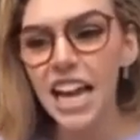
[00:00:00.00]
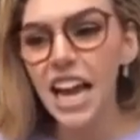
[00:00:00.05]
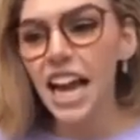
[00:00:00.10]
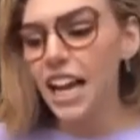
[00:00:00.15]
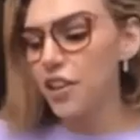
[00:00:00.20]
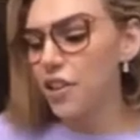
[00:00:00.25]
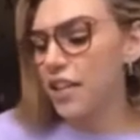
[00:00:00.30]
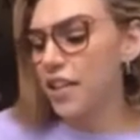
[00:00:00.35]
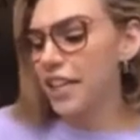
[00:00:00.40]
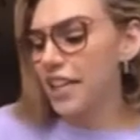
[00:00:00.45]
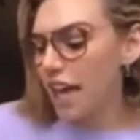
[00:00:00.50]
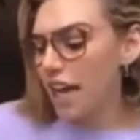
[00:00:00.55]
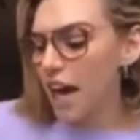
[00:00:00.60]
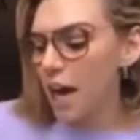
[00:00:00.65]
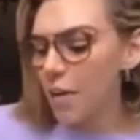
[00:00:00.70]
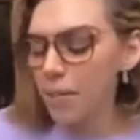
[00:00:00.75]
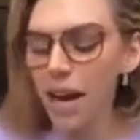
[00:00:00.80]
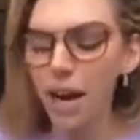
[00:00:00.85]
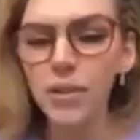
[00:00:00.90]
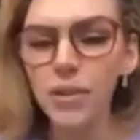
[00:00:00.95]
they're like,
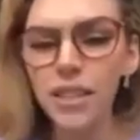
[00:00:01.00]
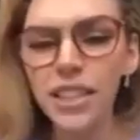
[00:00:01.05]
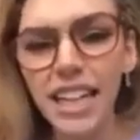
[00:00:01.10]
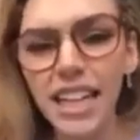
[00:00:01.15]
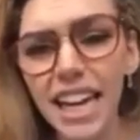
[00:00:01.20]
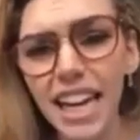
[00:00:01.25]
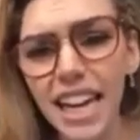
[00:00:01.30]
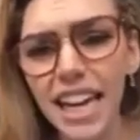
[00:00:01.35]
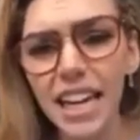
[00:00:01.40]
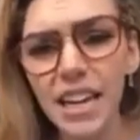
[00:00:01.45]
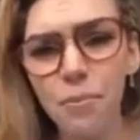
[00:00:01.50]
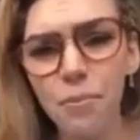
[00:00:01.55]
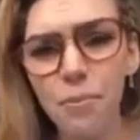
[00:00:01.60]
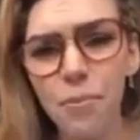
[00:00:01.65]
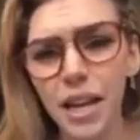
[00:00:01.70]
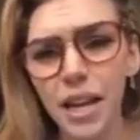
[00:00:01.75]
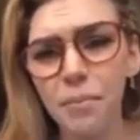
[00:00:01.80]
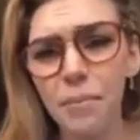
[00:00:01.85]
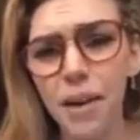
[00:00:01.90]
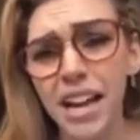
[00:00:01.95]
"I would like eat at
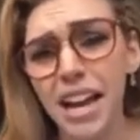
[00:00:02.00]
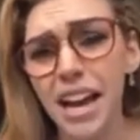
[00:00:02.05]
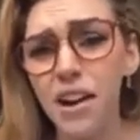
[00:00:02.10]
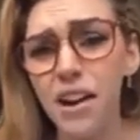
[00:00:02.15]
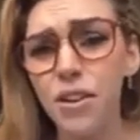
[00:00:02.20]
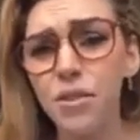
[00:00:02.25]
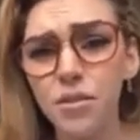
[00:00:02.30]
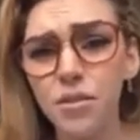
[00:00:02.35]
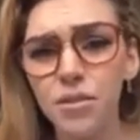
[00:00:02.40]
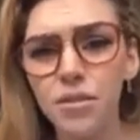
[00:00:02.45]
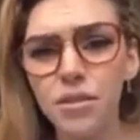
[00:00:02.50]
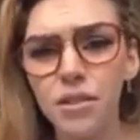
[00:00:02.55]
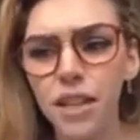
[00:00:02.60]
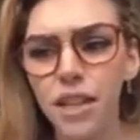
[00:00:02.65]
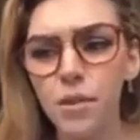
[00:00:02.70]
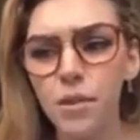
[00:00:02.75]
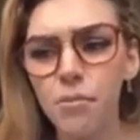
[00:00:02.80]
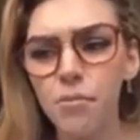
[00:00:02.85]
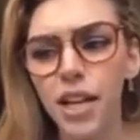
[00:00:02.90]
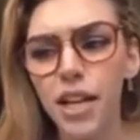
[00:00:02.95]
like my house." And
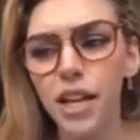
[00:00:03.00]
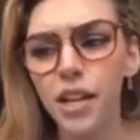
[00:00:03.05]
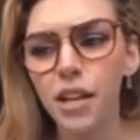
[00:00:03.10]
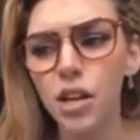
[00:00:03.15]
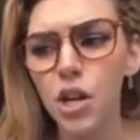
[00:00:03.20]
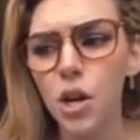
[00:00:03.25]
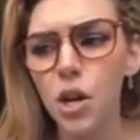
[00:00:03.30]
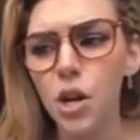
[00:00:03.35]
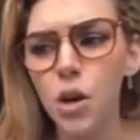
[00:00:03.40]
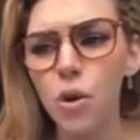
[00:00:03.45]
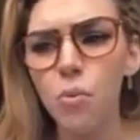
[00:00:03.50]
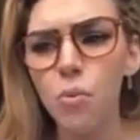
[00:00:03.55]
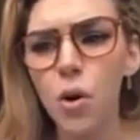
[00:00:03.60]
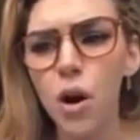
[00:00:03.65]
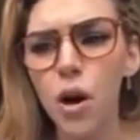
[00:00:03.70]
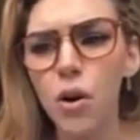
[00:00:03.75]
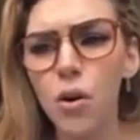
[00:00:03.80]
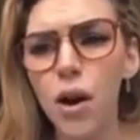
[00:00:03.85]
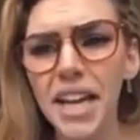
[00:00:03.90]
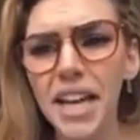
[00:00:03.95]
I'm like,
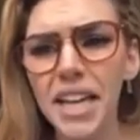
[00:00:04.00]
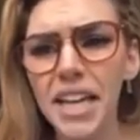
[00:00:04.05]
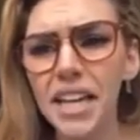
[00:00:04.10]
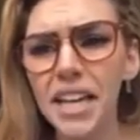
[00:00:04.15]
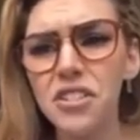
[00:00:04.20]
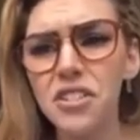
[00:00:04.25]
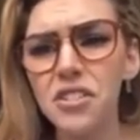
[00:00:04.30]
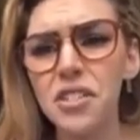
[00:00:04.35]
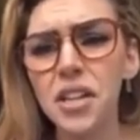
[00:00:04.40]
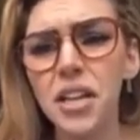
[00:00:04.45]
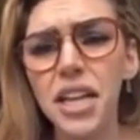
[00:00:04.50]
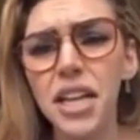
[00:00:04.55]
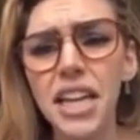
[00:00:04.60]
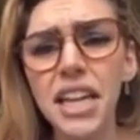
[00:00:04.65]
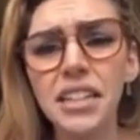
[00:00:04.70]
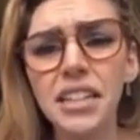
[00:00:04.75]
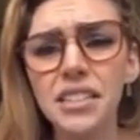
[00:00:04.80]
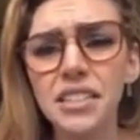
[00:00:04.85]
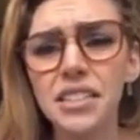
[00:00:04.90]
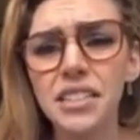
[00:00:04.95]
"Well, I can't just eat
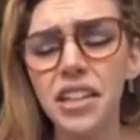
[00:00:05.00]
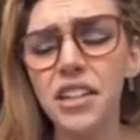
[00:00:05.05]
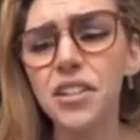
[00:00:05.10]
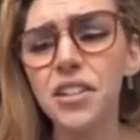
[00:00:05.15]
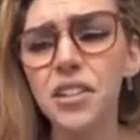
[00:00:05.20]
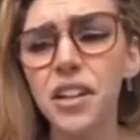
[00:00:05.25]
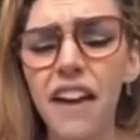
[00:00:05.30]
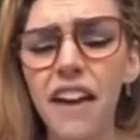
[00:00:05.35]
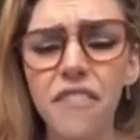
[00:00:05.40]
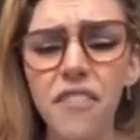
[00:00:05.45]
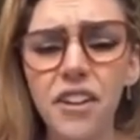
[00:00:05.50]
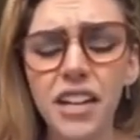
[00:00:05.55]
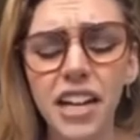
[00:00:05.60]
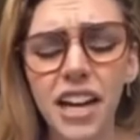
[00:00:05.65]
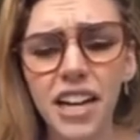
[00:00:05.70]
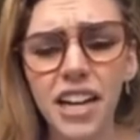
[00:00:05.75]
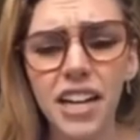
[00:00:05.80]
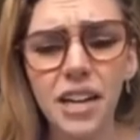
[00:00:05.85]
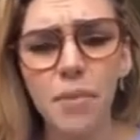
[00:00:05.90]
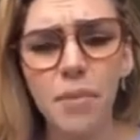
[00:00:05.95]
dinner every
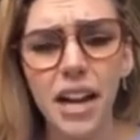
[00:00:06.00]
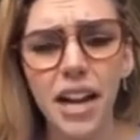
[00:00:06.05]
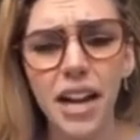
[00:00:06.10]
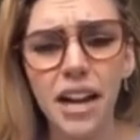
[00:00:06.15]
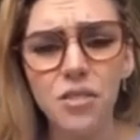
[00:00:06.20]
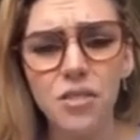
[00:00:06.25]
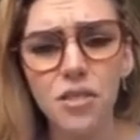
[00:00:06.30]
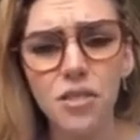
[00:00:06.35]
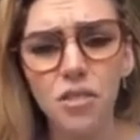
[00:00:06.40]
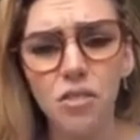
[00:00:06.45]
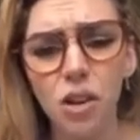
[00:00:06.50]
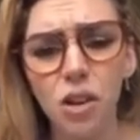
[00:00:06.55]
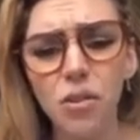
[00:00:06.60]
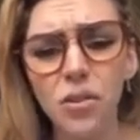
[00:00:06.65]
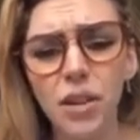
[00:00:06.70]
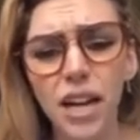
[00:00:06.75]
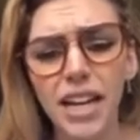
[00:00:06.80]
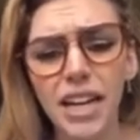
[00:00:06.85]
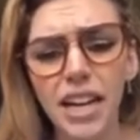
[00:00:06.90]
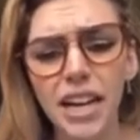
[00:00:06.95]
night at my house alone.
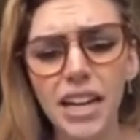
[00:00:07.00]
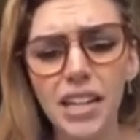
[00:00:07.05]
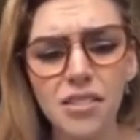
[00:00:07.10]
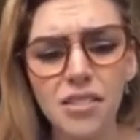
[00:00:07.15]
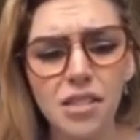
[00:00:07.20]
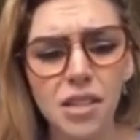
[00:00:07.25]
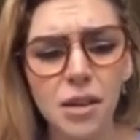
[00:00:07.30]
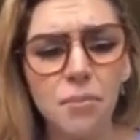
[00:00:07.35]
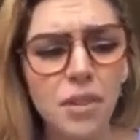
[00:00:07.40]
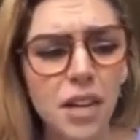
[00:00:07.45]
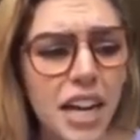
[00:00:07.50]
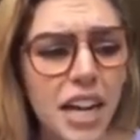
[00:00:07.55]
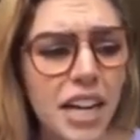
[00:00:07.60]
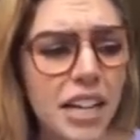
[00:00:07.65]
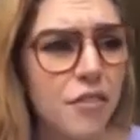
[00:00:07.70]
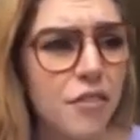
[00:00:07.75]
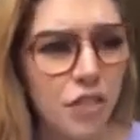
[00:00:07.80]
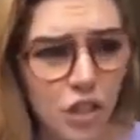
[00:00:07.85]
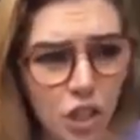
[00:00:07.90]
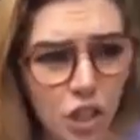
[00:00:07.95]
I need some kind
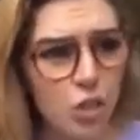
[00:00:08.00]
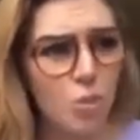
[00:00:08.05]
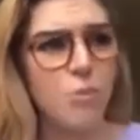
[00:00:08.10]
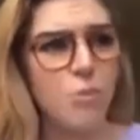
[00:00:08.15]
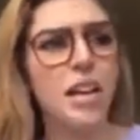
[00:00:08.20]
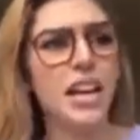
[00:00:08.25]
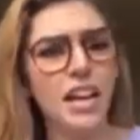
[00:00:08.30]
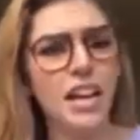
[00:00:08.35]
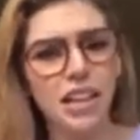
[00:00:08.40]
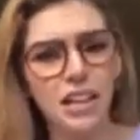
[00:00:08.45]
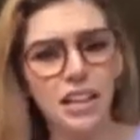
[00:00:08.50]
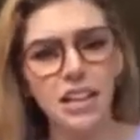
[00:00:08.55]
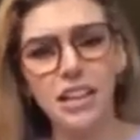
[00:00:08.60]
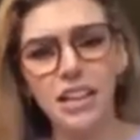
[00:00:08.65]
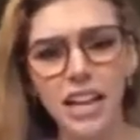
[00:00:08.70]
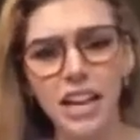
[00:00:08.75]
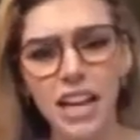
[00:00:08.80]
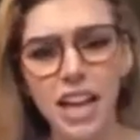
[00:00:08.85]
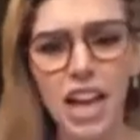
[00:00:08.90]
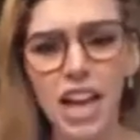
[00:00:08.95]
of human
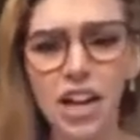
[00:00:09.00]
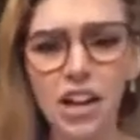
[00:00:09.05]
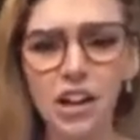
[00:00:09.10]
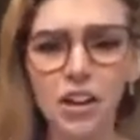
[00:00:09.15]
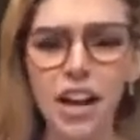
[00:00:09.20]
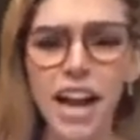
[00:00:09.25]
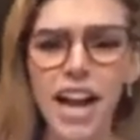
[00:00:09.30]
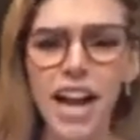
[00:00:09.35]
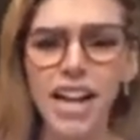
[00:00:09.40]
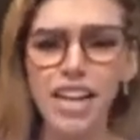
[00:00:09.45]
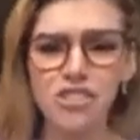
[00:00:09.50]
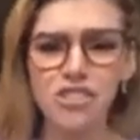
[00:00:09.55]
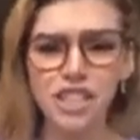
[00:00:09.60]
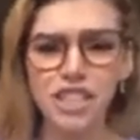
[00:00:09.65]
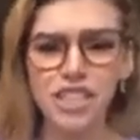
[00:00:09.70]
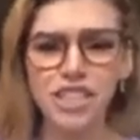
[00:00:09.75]
interaction,